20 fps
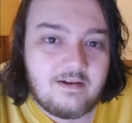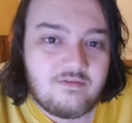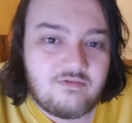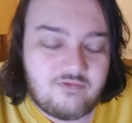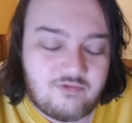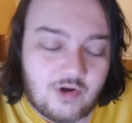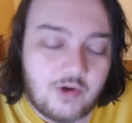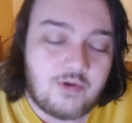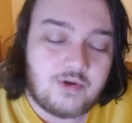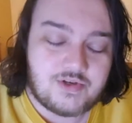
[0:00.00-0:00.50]

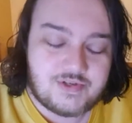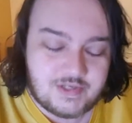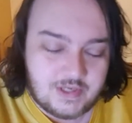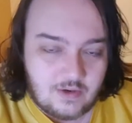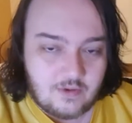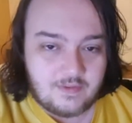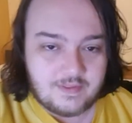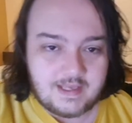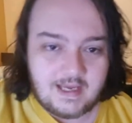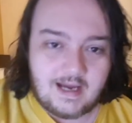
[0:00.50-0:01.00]

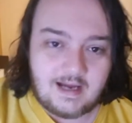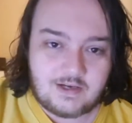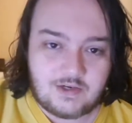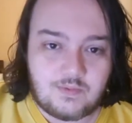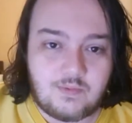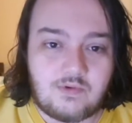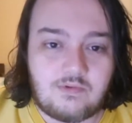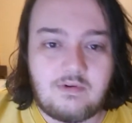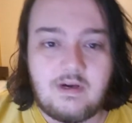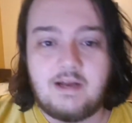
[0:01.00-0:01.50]
focusing on the
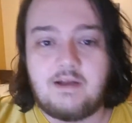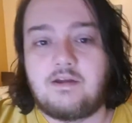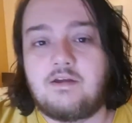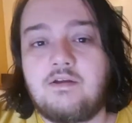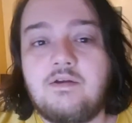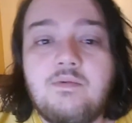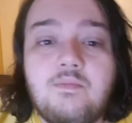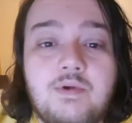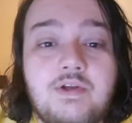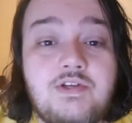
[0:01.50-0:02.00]
actual
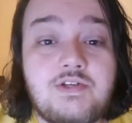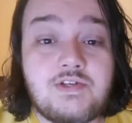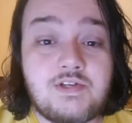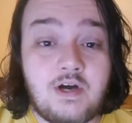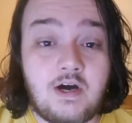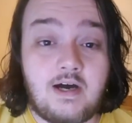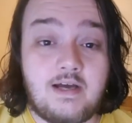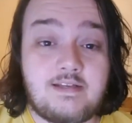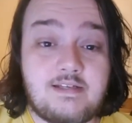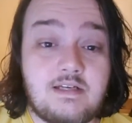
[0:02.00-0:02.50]
record, which is
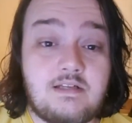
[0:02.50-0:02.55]
nice.